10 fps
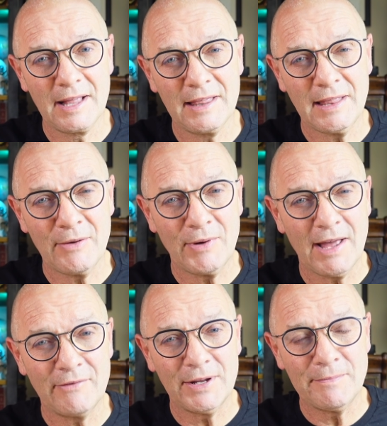And there we
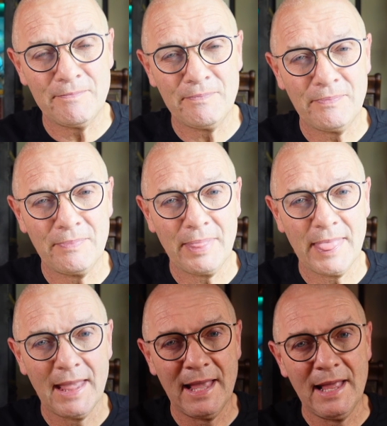have it.
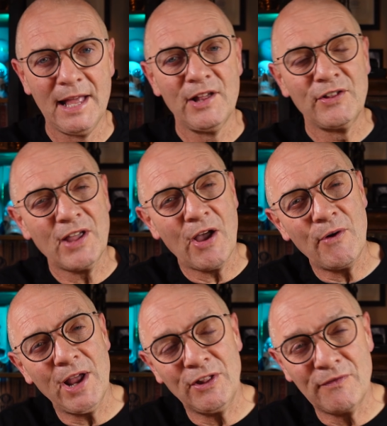So
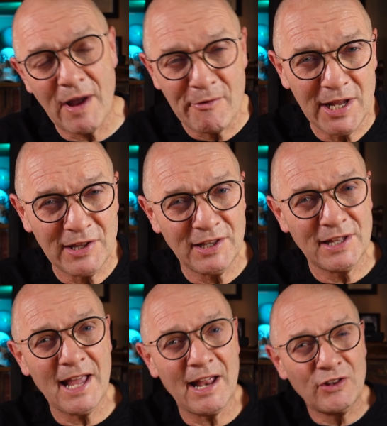it's very easy to
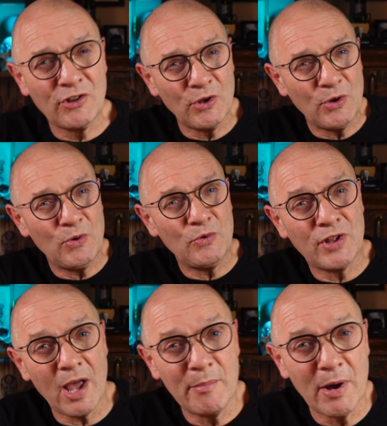get to
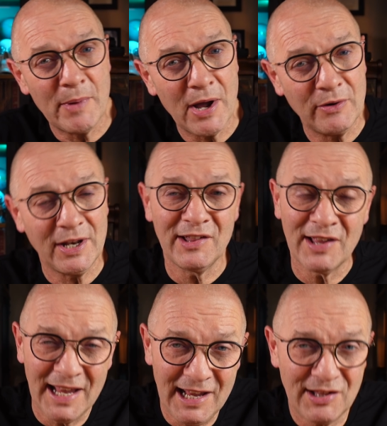turbo mode. It's
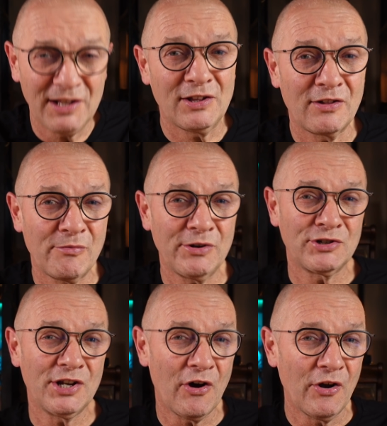easy to switch
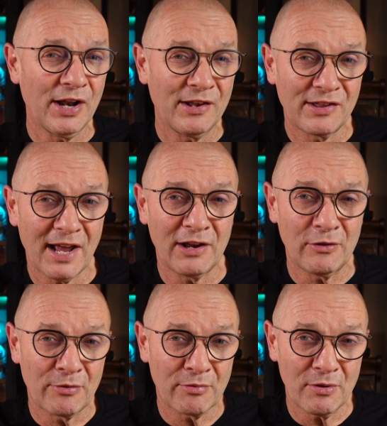it on and
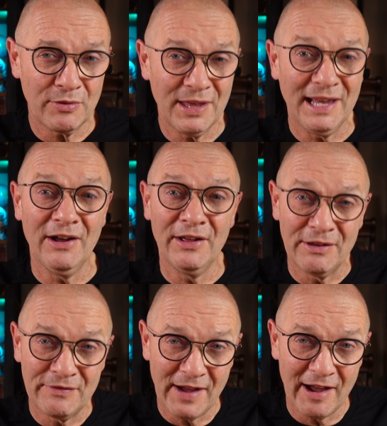cycle through the
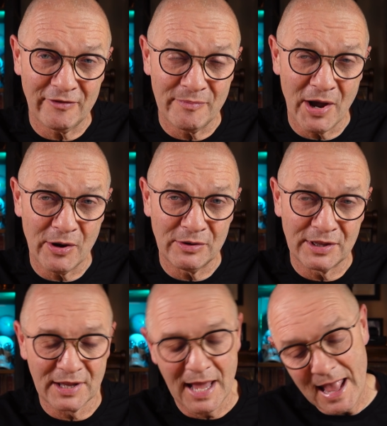other 5
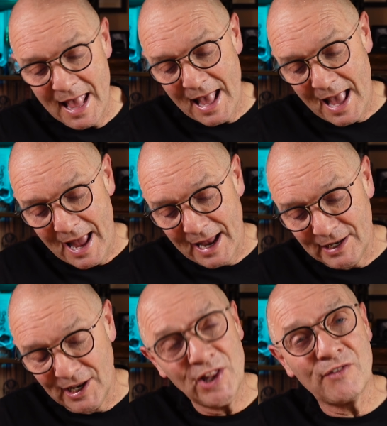modes.
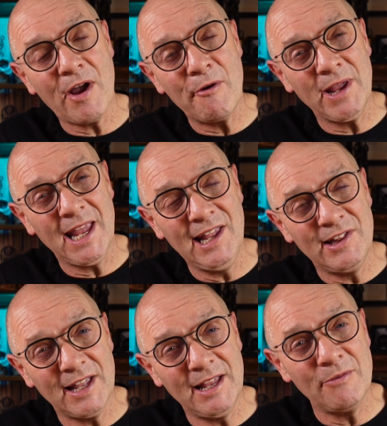And it's very
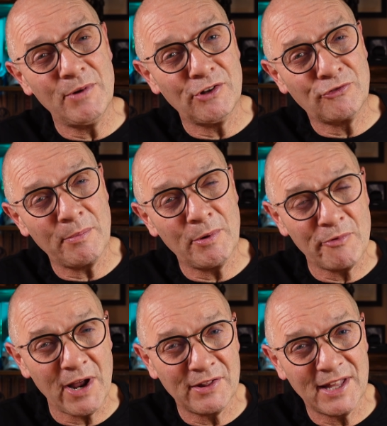easy with a triple
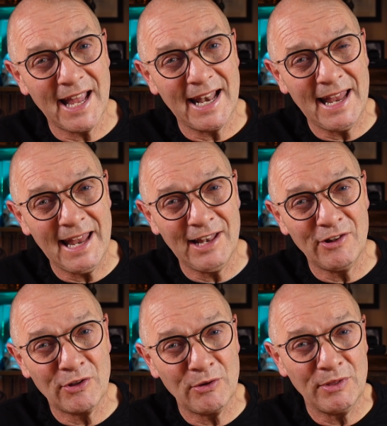press to get it
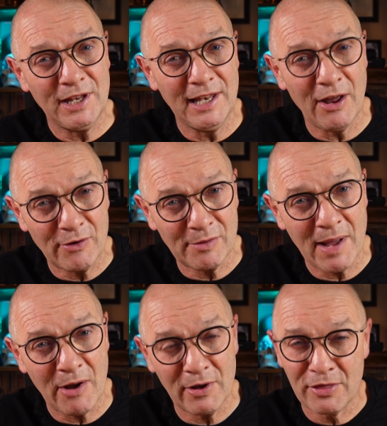into the lowest
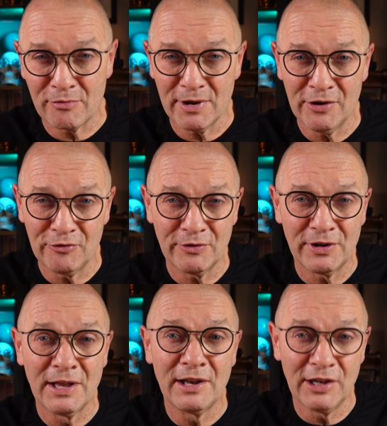power 300
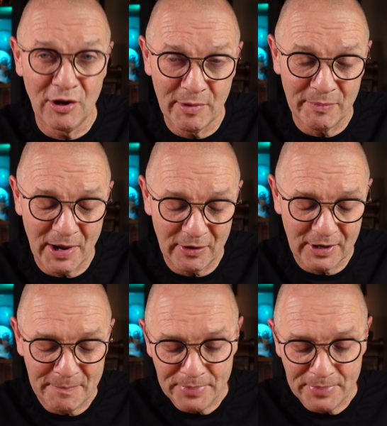lumen mode.